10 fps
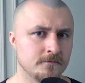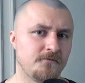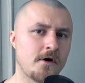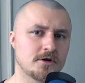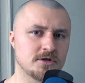
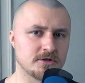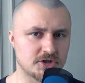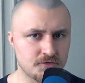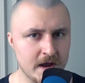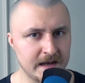functional
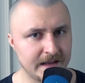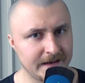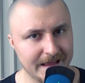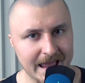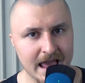
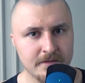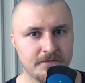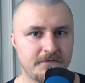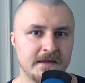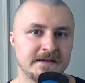training and
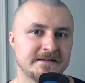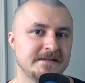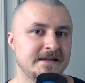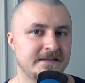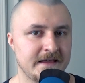
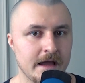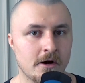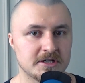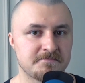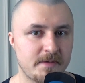think that they
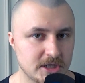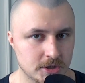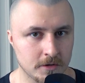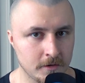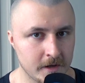are
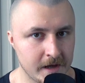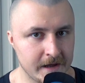special